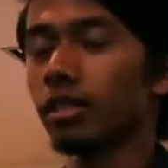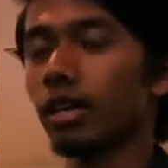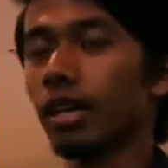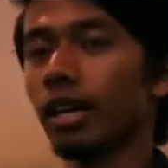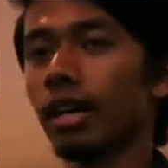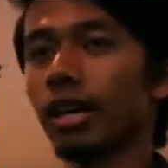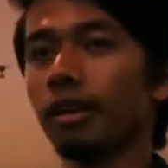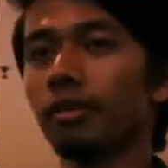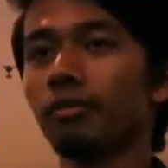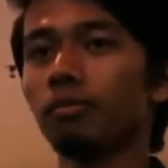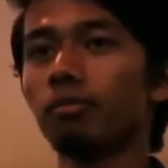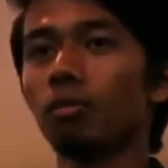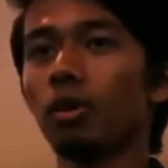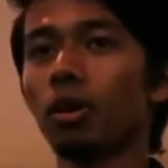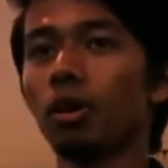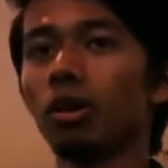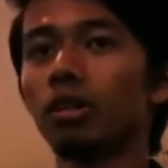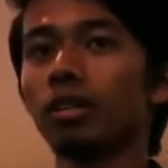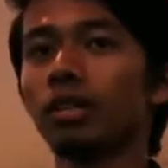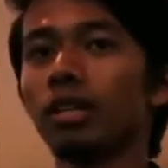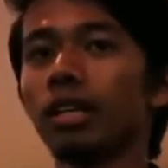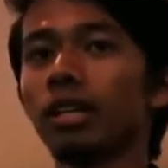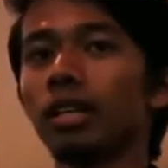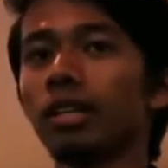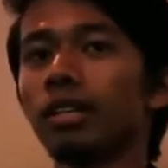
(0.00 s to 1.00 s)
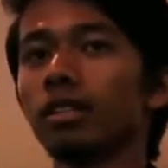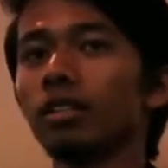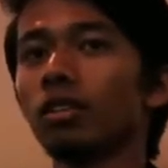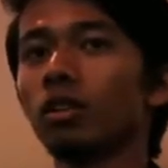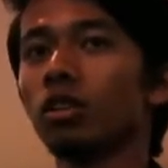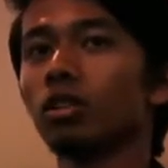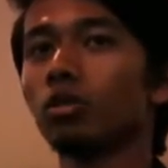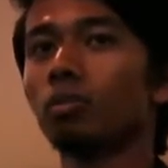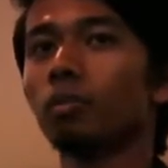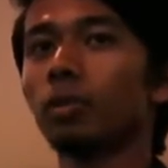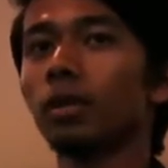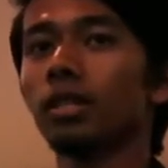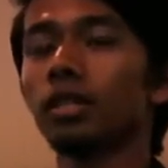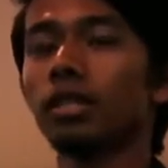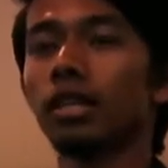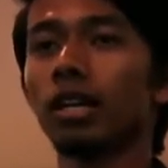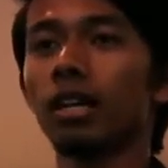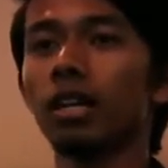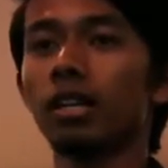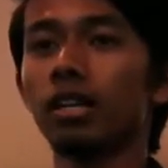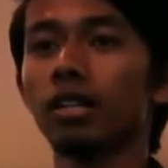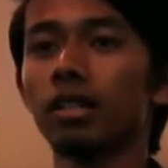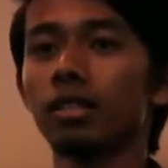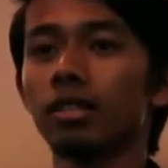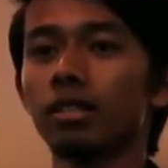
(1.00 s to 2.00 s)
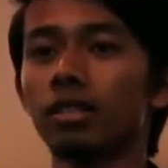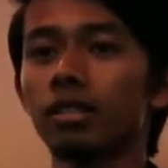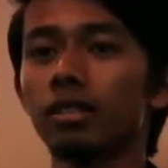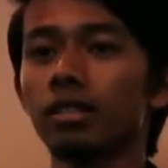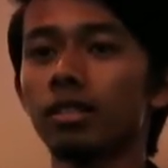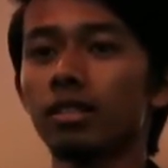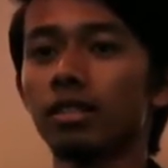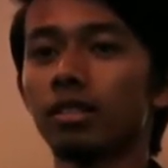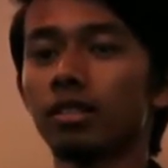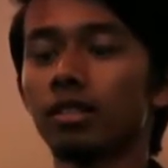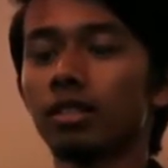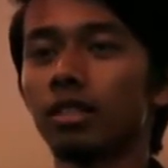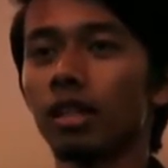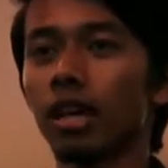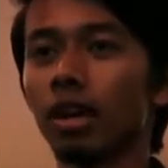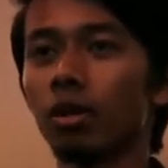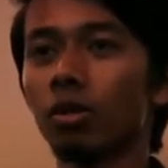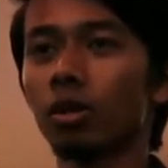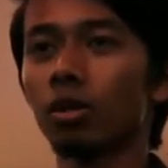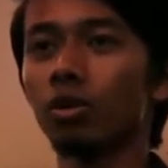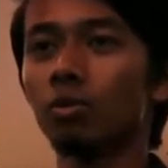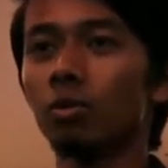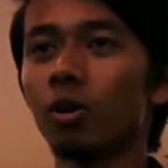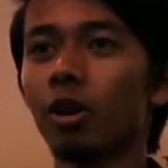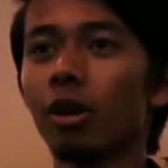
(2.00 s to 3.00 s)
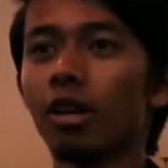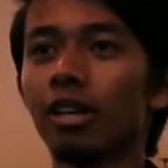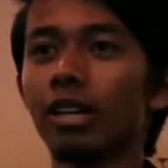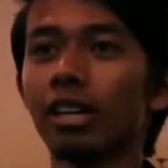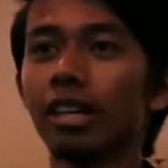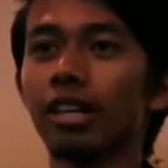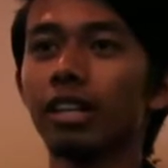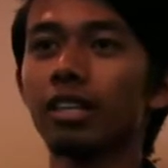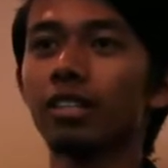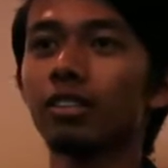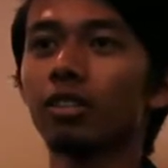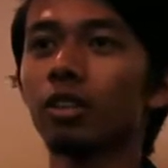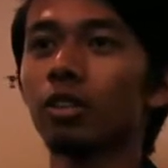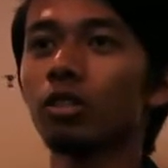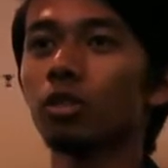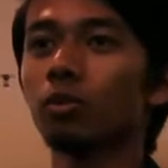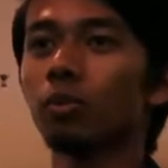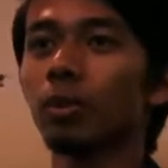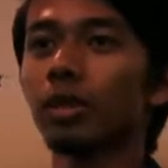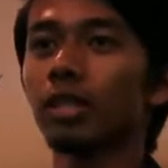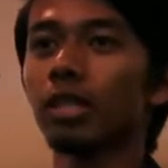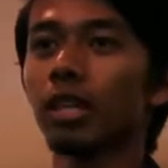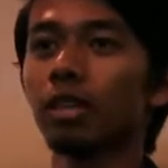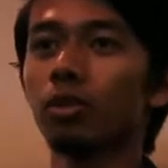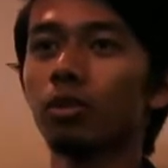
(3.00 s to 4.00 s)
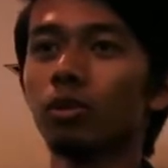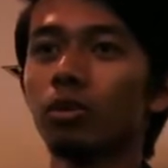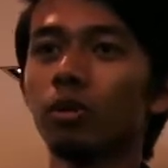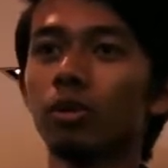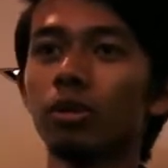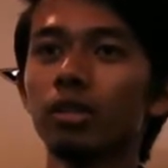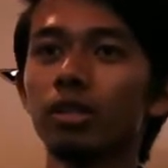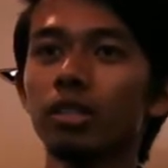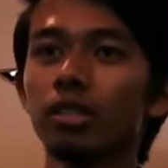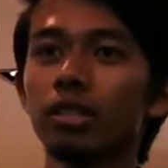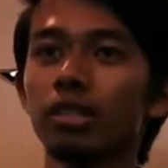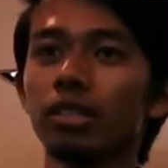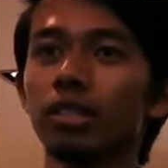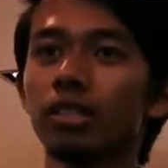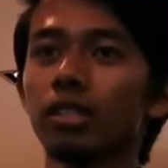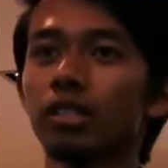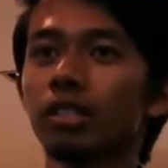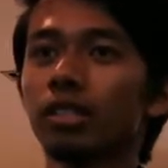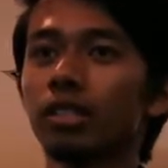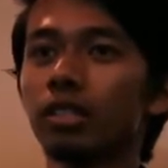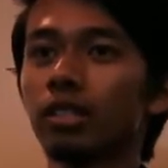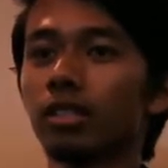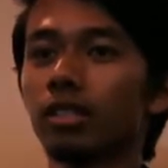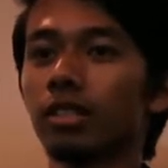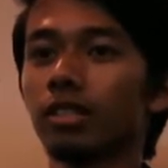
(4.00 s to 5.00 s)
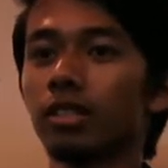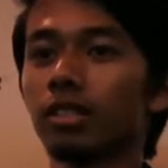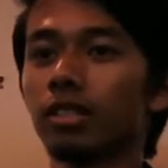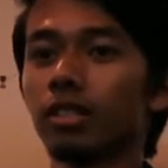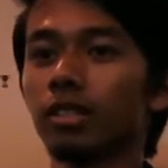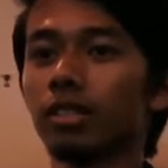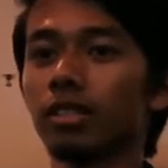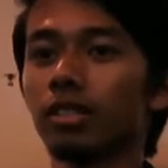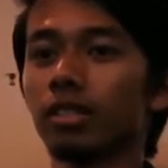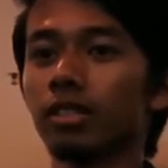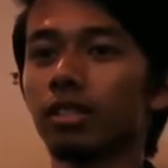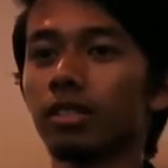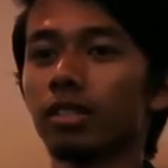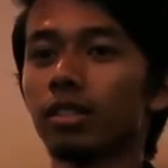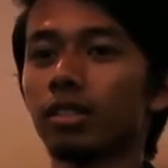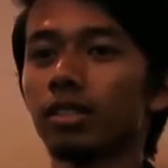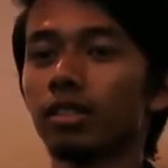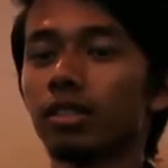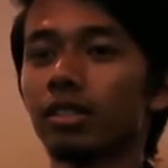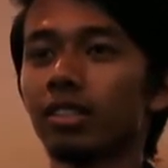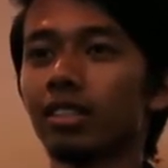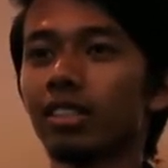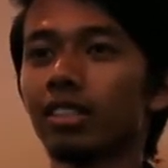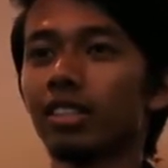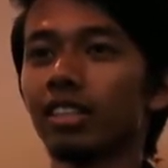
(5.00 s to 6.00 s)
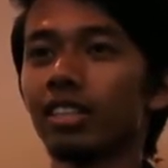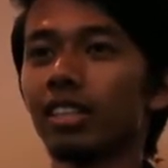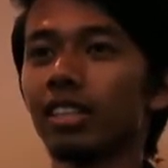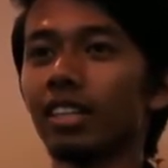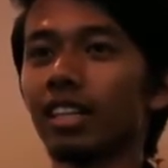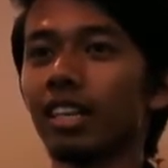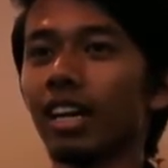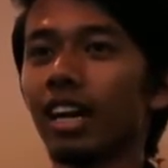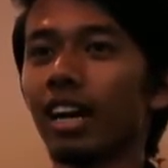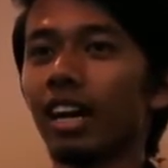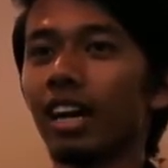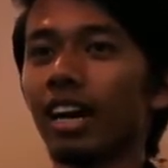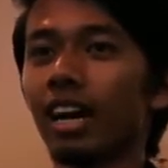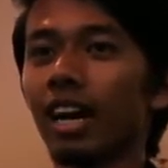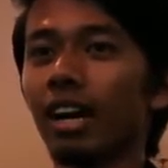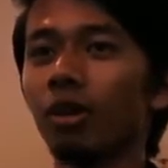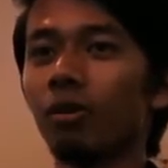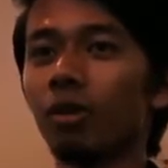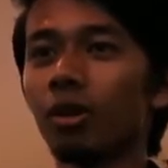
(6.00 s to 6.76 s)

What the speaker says: I'm born in hospital. I was born in Hospital Dungun. I was born at Hospital Dungun at Terengganu.